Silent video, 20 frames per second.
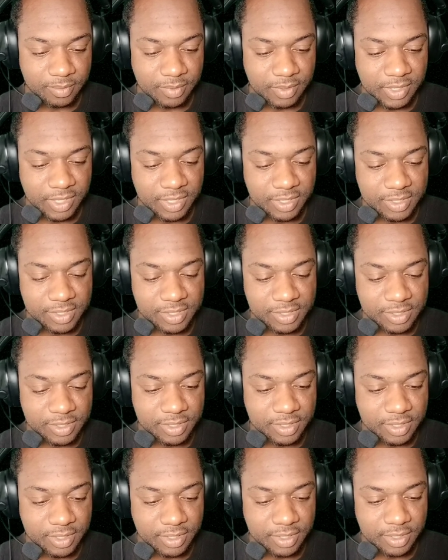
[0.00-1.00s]
All right, let's
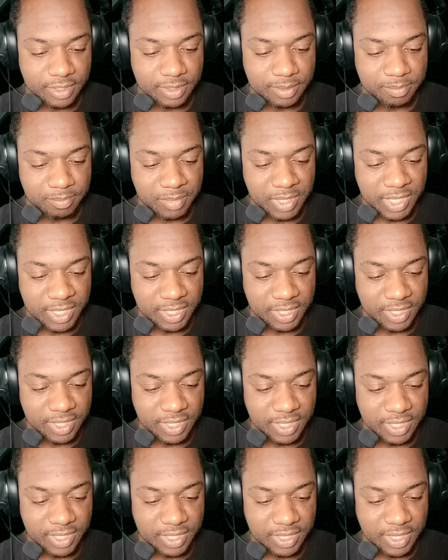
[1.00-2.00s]
make a
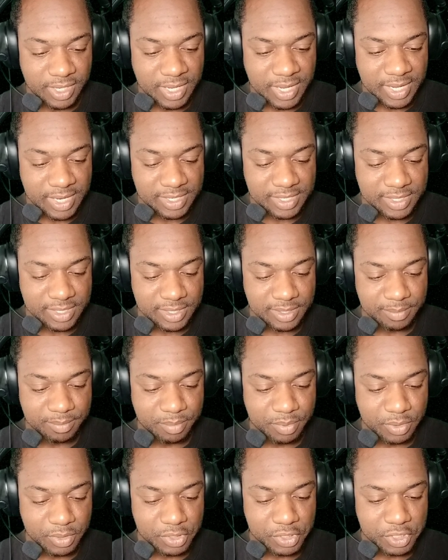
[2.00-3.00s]
last
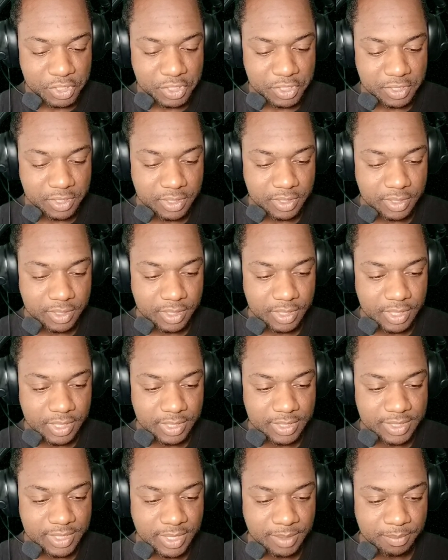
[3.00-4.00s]
push
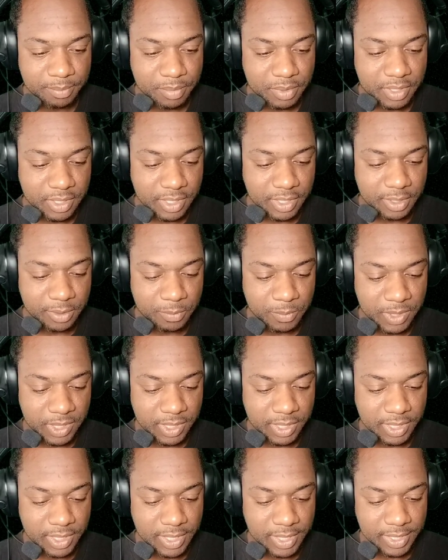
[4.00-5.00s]
attempt
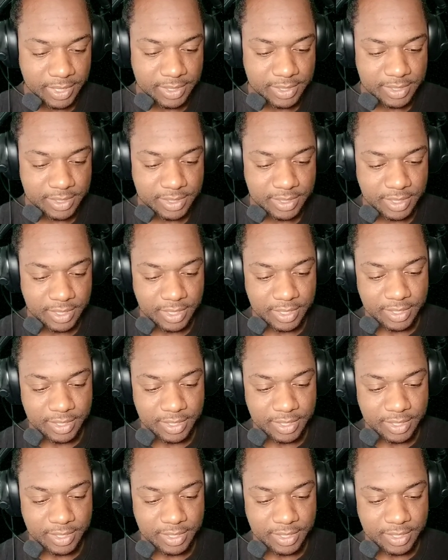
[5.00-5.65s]
with the Hex.